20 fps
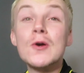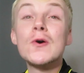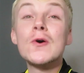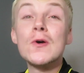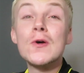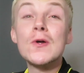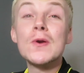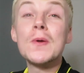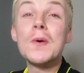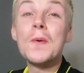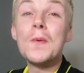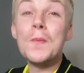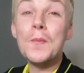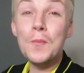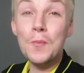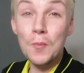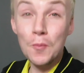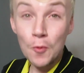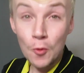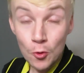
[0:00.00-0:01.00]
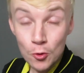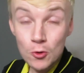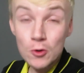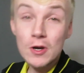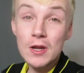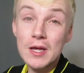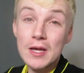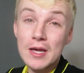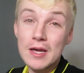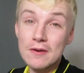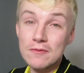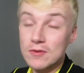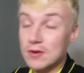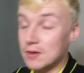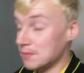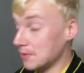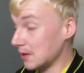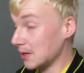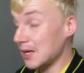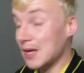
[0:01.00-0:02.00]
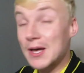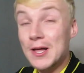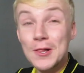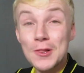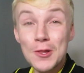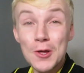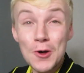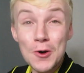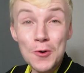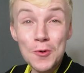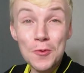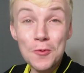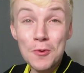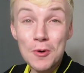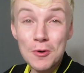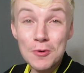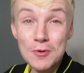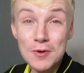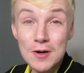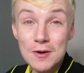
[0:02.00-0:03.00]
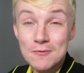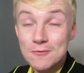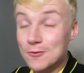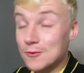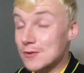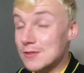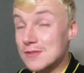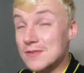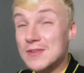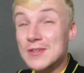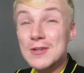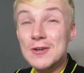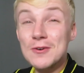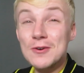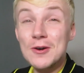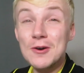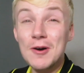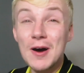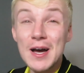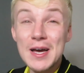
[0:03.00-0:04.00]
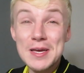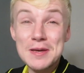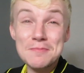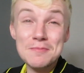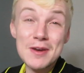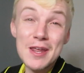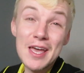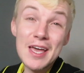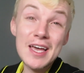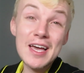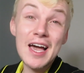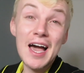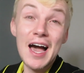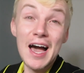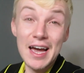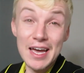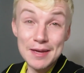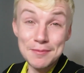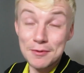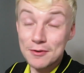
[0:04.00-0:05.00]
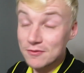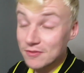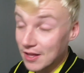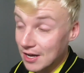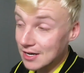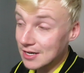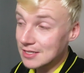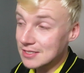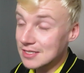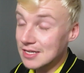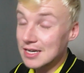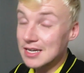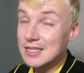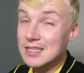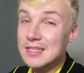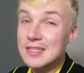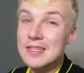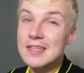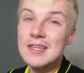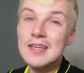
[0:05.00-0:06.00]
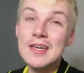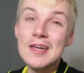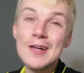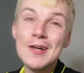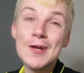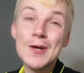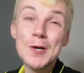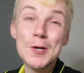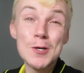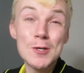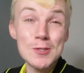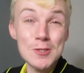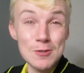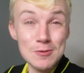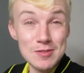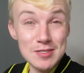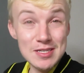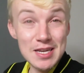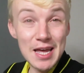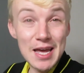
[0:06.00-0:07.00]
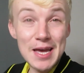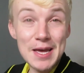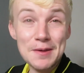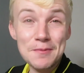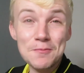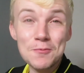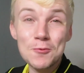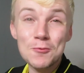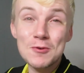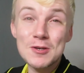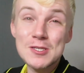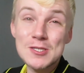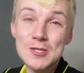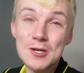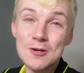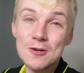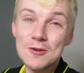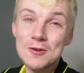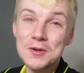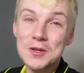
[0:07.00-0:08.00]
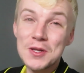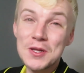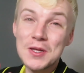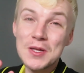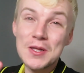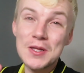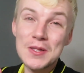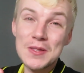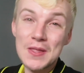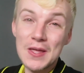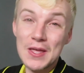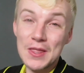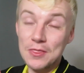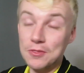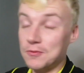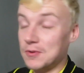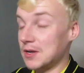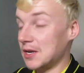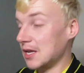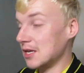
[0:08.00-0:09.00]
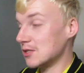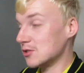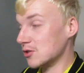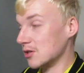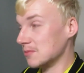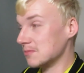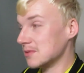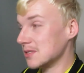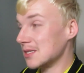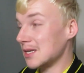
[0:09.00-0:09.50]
Good morning, everybody. Hello, welcome. For those of you who don't know, I am Nick. I am a flight attendant. So today, we start a three-day trip.